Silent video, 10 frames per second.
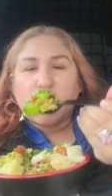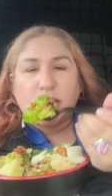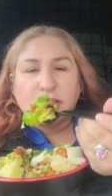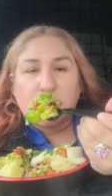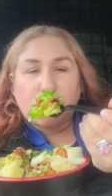You
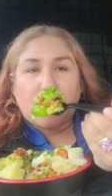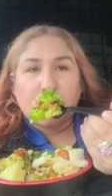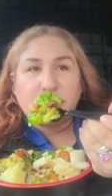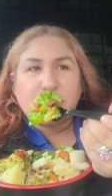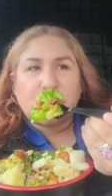guys are
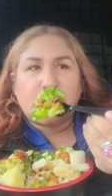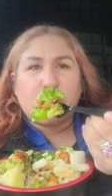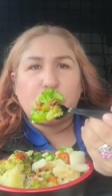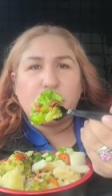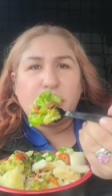probably saying,
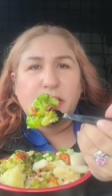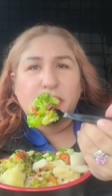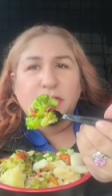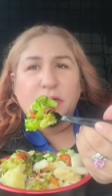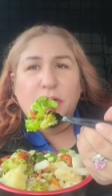like, who
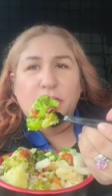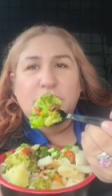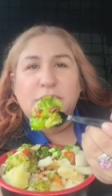cares, you know?